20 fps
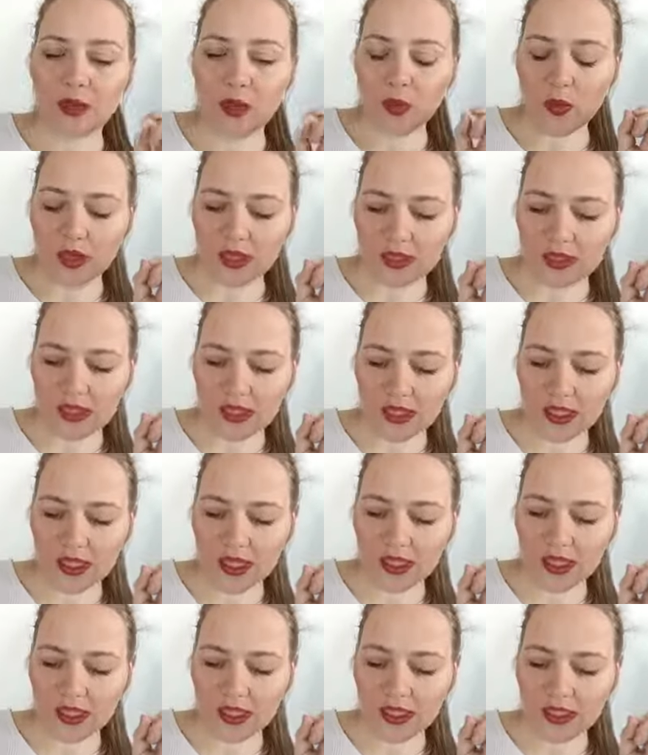once
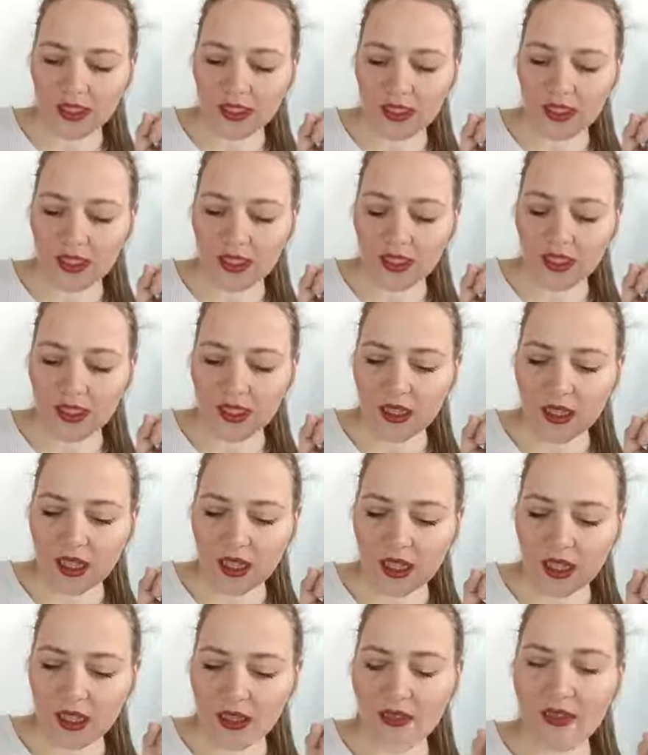again.
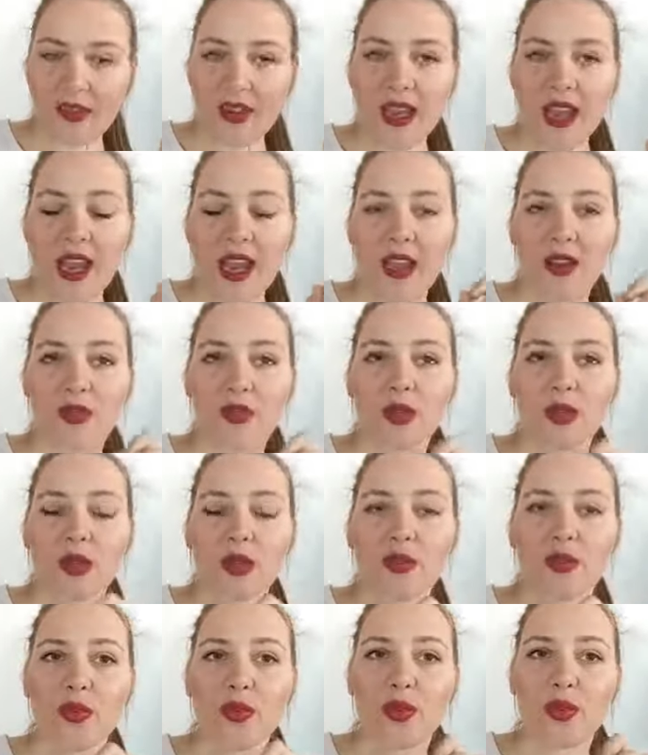If I have to
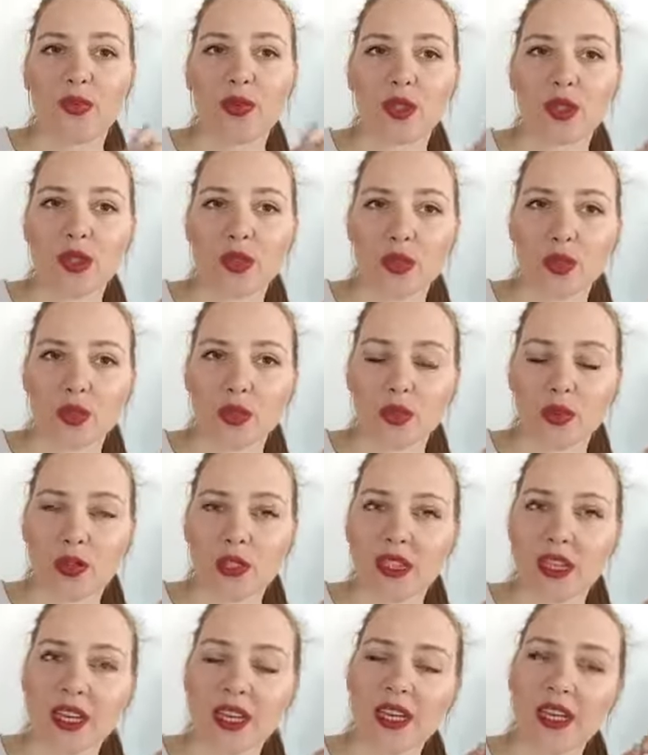give from 0 to
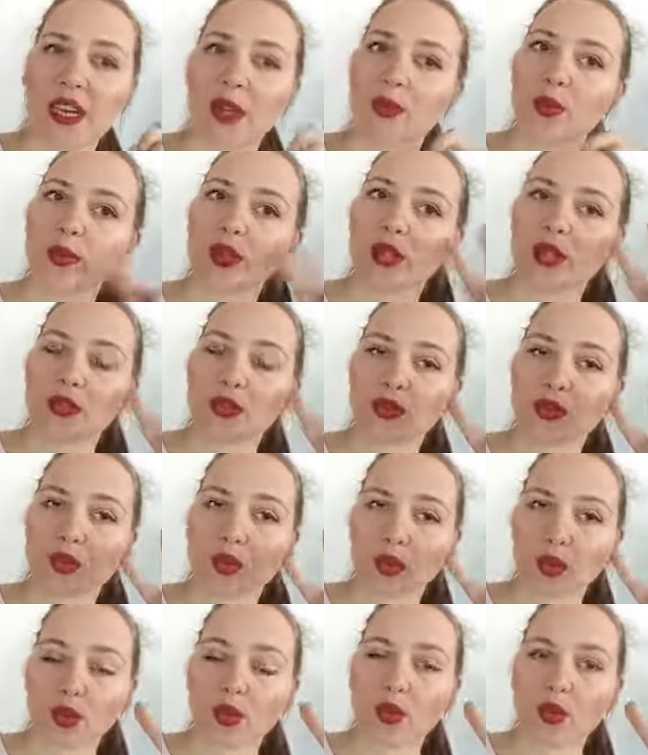10, I will give
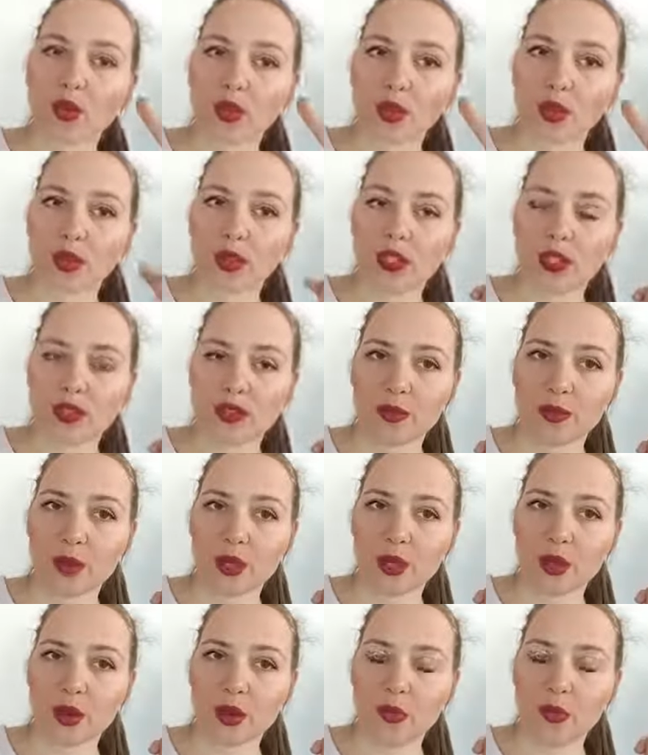2 to this
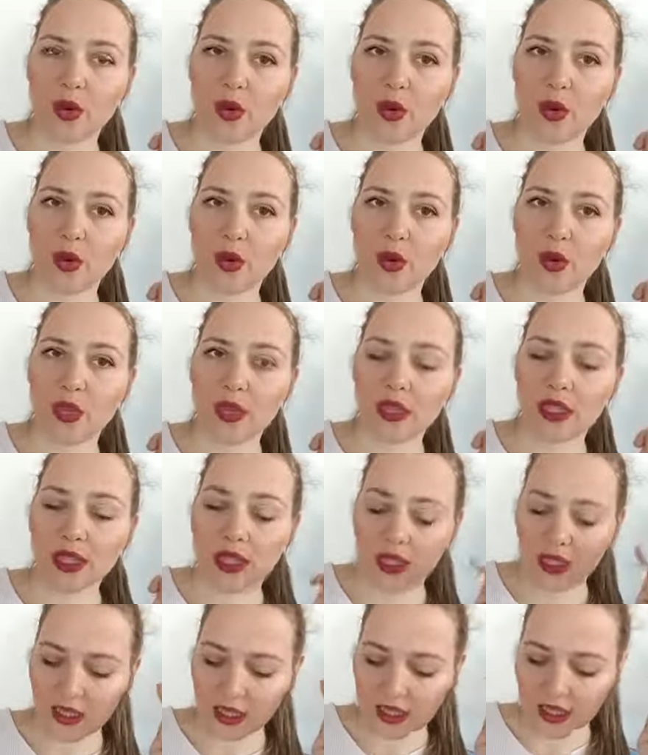pre-op call.
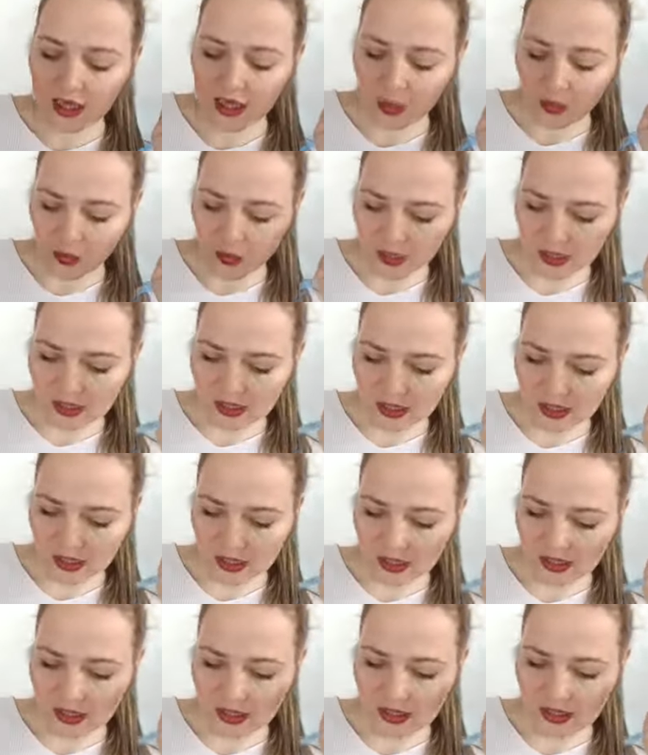Once
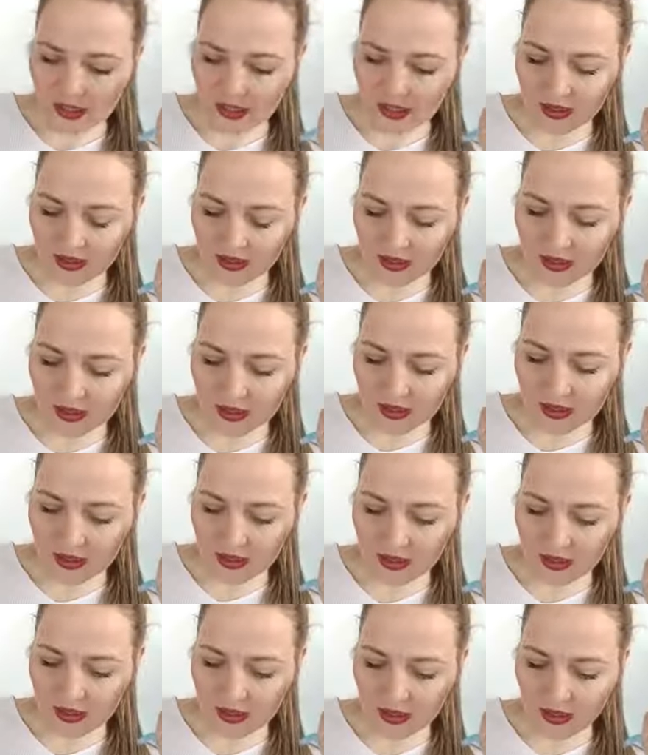again, the
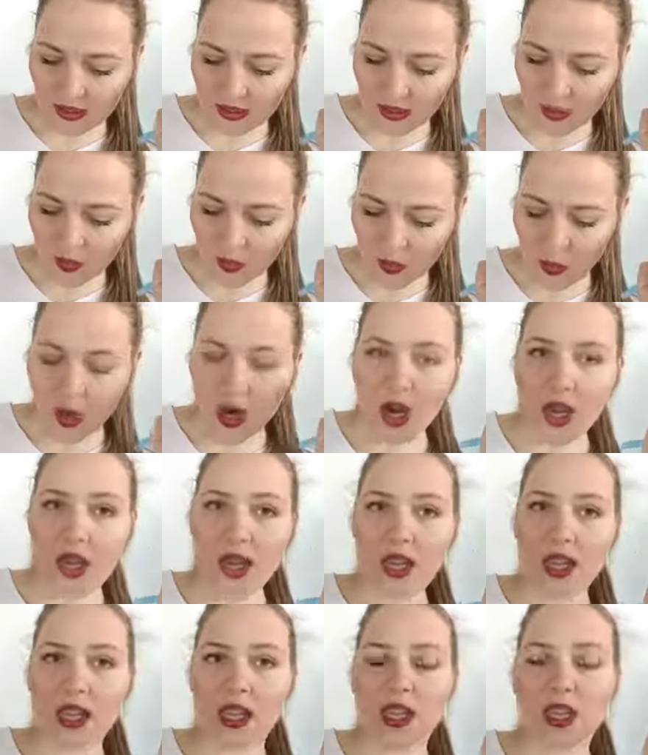reason
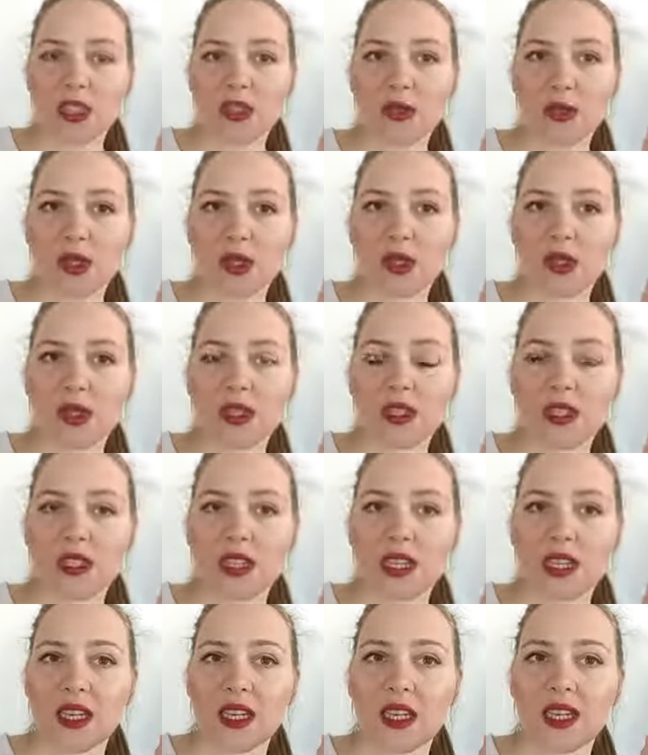why is because